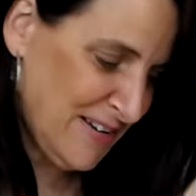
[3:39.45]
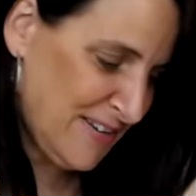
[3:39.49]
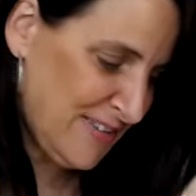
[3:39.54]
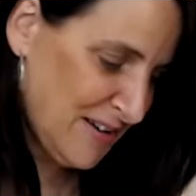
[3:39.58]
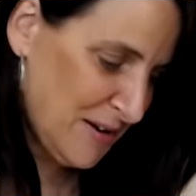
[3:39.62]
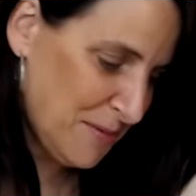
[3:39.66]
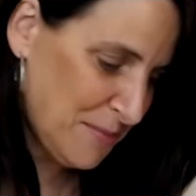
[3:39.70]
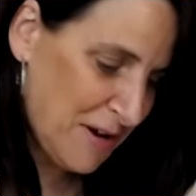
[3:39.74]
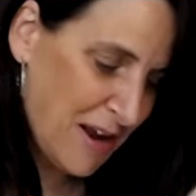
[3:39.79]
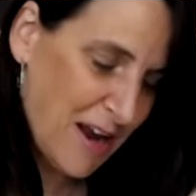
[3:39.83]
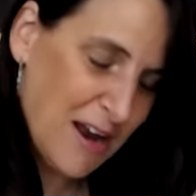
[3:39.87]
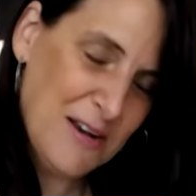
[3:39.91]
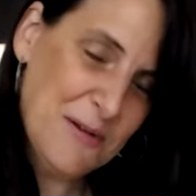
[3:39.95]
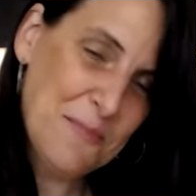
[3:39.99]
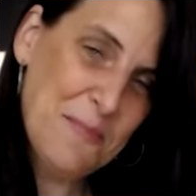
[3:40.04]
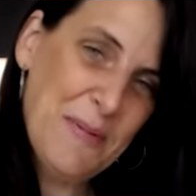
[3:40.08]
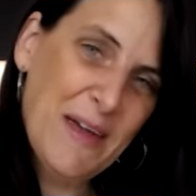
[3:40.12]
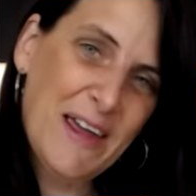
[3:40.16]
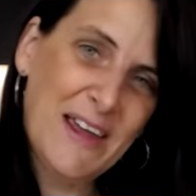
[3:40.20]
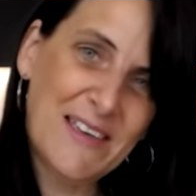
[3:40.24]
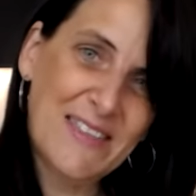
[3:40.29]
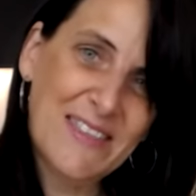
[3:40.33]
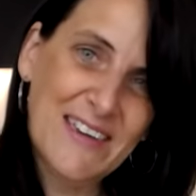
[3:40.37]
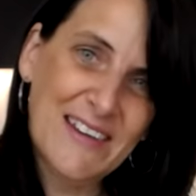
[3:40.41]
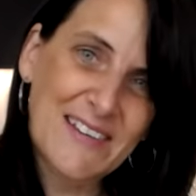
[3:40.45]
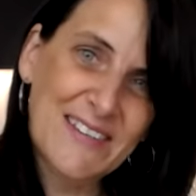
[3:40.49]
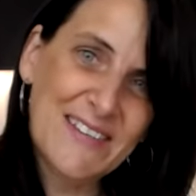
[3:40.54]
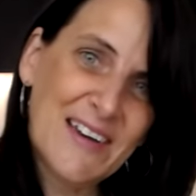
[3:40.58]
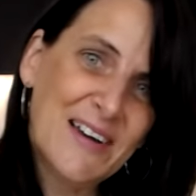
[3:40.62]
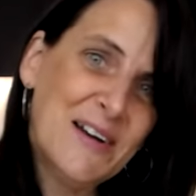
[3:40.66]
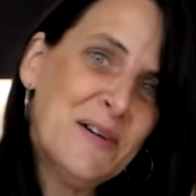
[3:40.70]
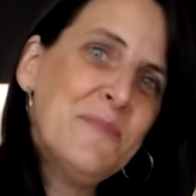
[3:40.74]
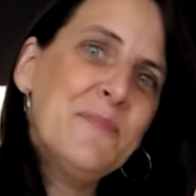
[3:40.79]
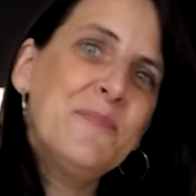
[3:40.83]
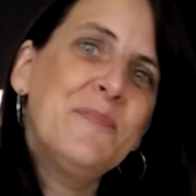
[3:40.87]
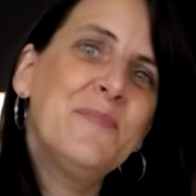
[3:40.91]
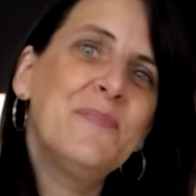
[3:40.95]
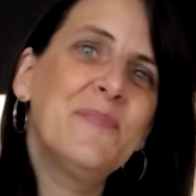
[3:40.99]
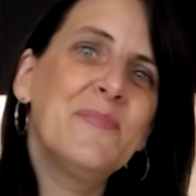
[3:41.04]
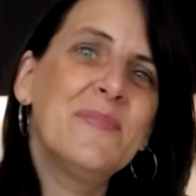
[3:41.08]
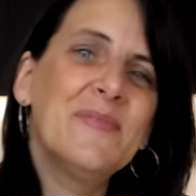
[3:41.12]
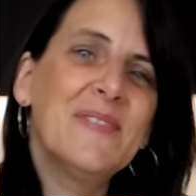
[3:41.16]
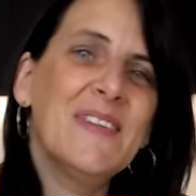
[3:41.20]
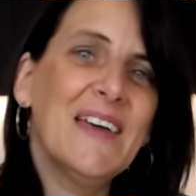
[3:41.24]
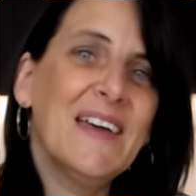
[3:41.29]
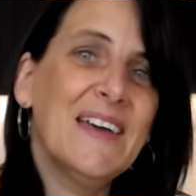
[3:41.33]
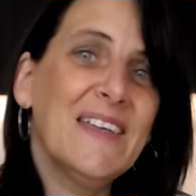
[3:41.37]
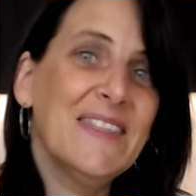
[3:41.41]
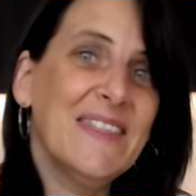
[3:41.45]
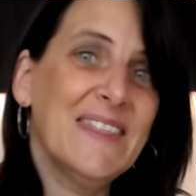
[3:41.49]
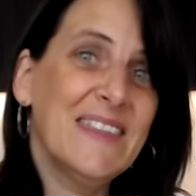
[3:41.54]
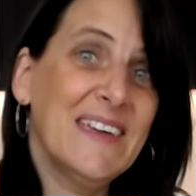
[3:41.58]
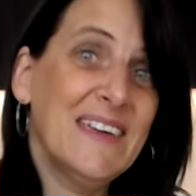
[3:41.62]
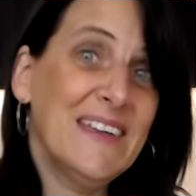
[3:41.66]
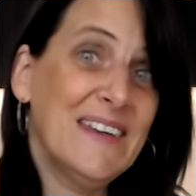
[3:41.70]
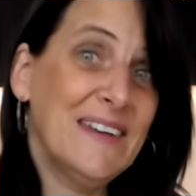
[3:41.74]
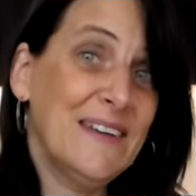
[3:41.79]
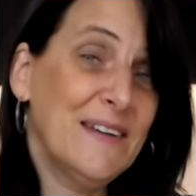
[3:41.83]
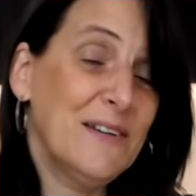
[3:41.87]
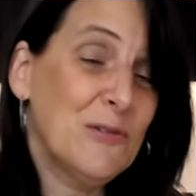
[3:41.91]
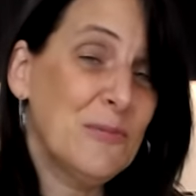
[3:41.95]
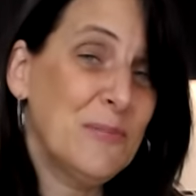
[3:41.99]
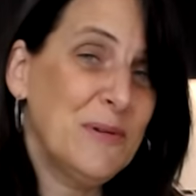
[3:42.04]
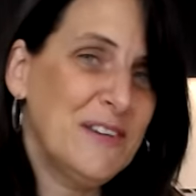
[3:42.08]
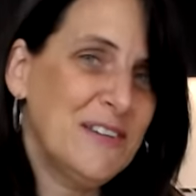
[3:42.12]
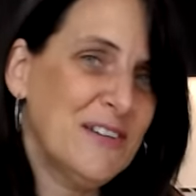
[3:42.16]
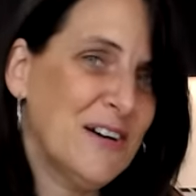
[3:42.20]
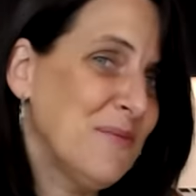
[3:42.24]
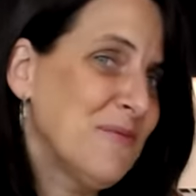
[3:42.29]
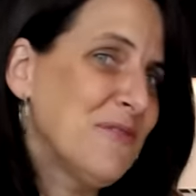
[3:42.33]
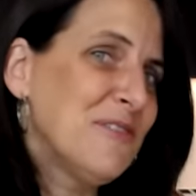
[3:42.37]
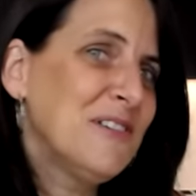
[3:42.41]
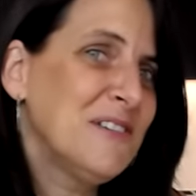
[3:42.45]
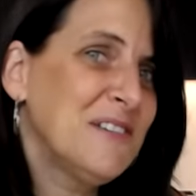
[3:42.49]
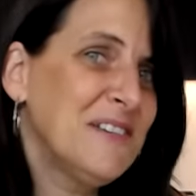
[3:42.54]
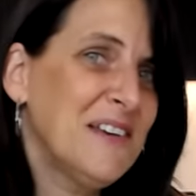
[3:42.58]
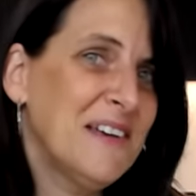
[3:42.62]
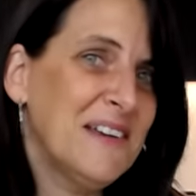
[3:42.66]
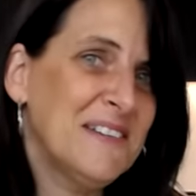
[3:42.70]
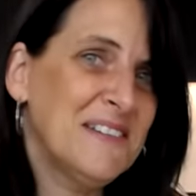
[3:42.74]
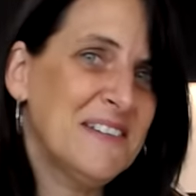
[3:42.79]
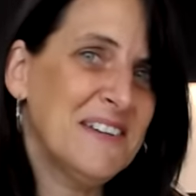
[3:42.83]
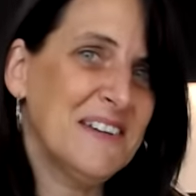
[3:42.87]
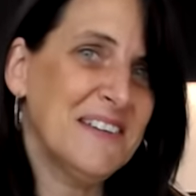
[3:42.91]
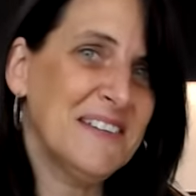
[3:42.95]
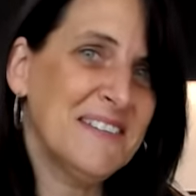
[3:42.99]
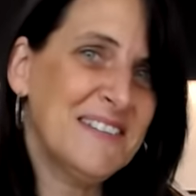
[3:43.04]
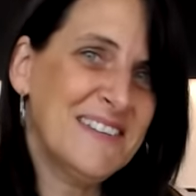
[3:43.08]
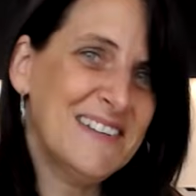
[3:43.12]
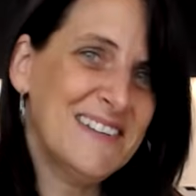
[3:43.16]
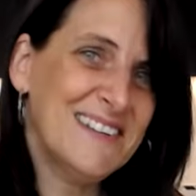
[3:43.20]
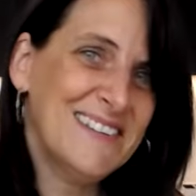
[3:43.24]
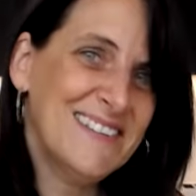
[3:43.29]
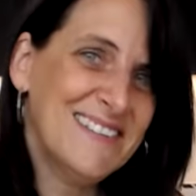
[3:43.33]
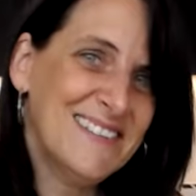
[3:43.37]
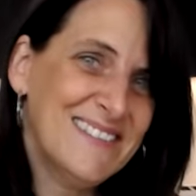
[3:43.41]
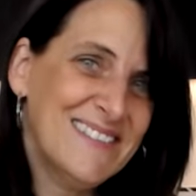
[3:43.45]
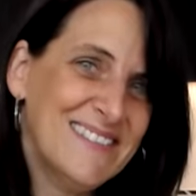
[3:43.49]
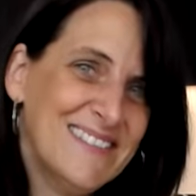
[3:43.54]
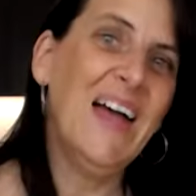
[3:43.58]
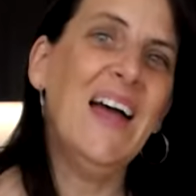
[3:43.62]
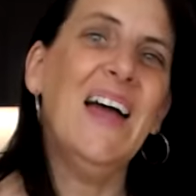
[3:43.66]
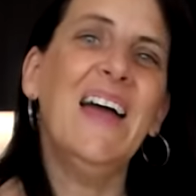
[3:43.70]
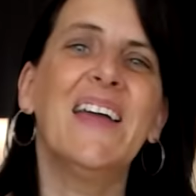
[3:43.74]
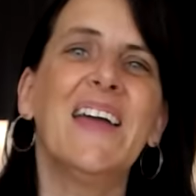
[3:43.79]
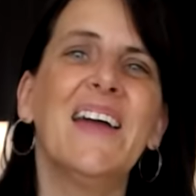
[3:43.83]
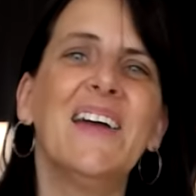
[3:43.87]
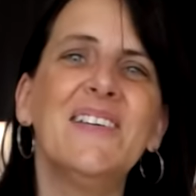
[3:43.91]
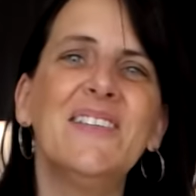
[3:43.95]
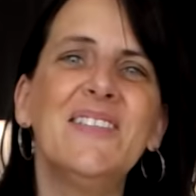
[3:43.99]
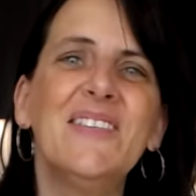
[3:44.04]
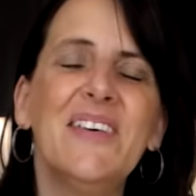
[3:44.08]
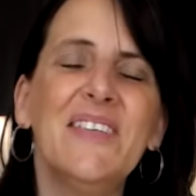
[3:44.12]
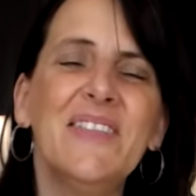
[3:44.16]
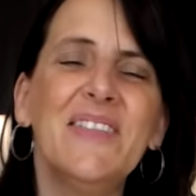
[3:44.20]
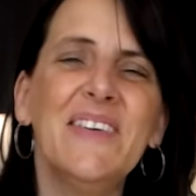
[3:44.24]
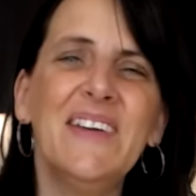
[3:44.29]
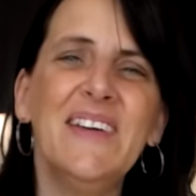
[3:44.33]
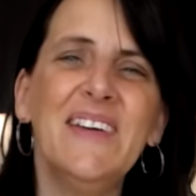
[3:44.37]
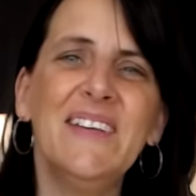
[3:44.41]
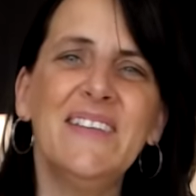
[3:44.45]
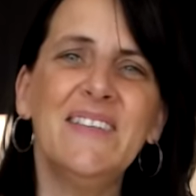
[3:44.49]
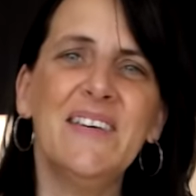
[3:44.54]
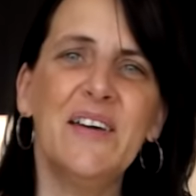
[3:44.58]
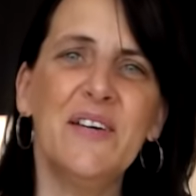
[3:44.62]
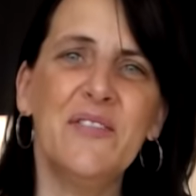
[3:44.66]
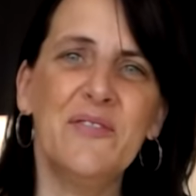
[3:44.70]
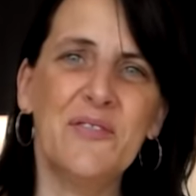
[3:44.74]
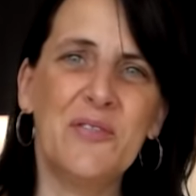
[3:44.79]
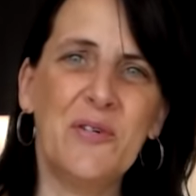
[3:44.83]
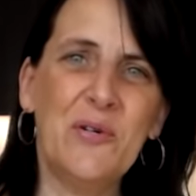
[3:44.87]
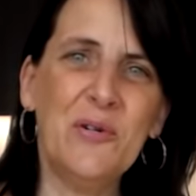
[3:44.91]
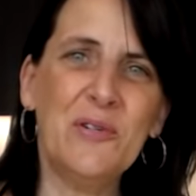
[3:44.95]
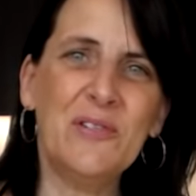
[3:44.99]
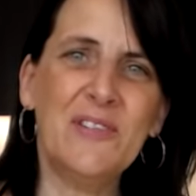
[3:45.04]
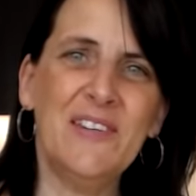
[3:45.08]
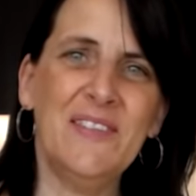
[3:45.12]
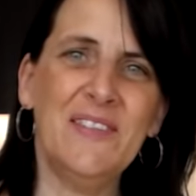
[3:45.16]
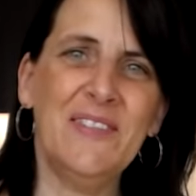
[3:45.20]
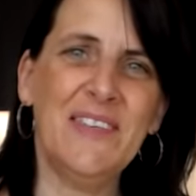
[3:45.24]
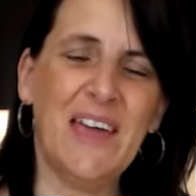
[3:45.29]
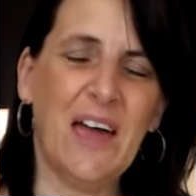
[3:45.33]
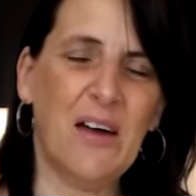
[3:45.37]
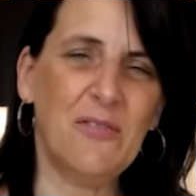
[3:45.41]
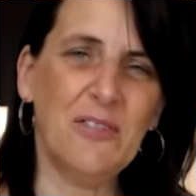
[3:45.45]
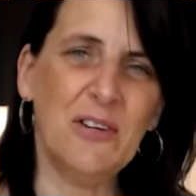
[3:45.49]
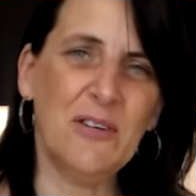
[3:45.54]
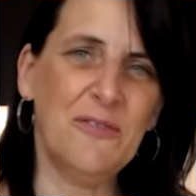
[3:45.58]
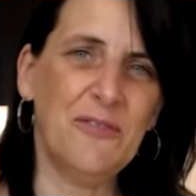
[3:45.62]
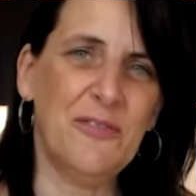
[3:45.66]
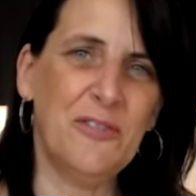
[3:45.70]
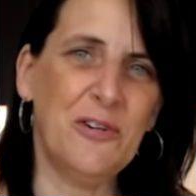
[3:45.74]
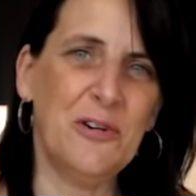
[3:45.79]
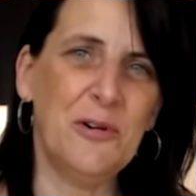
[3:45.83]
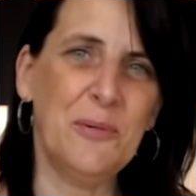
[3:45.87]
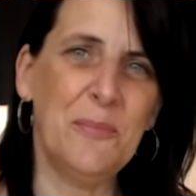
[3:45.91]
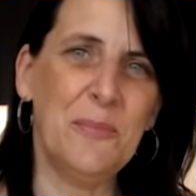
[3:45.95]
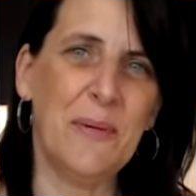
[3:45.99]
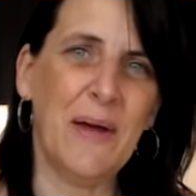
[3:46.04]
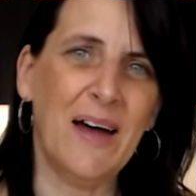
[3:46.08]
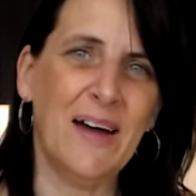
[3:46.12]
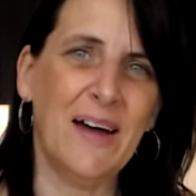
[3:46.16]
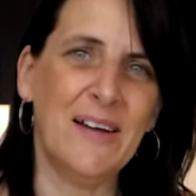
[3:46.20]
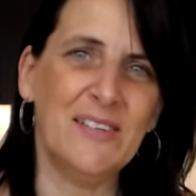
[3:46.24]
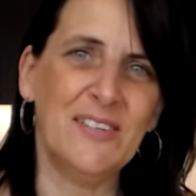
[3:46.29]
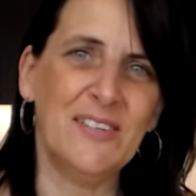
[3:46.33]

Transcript: So I'm going to bake these up and then it'll be time for a taste test. Okay, so these have cooked in the oven for about